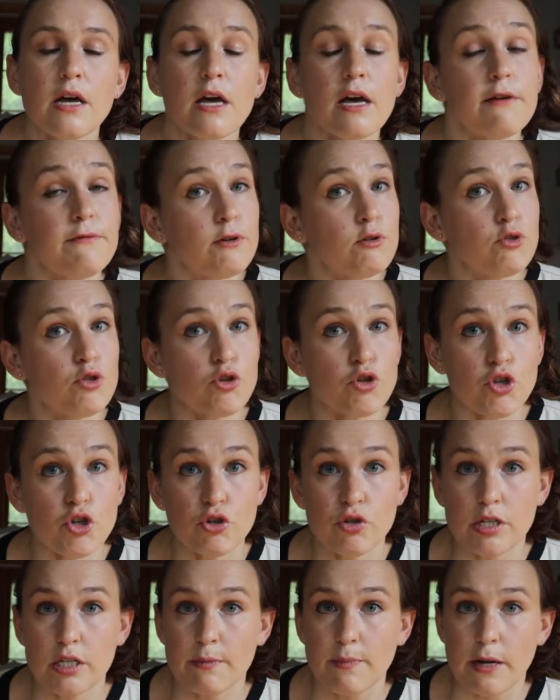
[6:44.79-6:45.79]
If you do
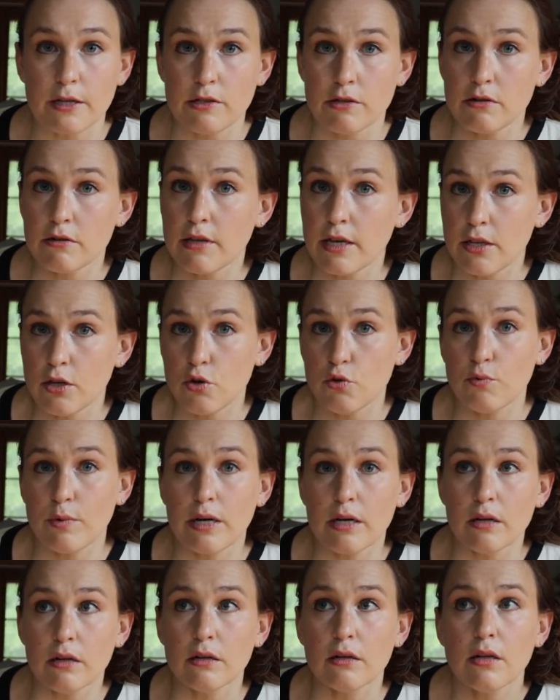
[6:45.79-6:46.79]
choose to sponsor, then you
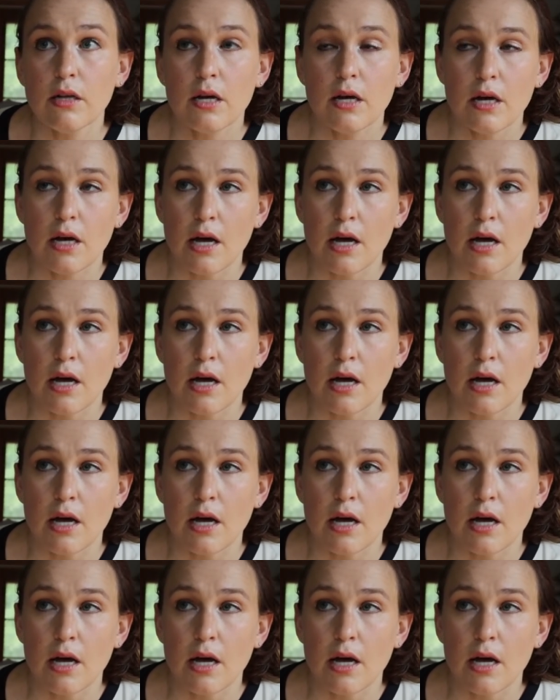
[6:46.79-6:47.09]
will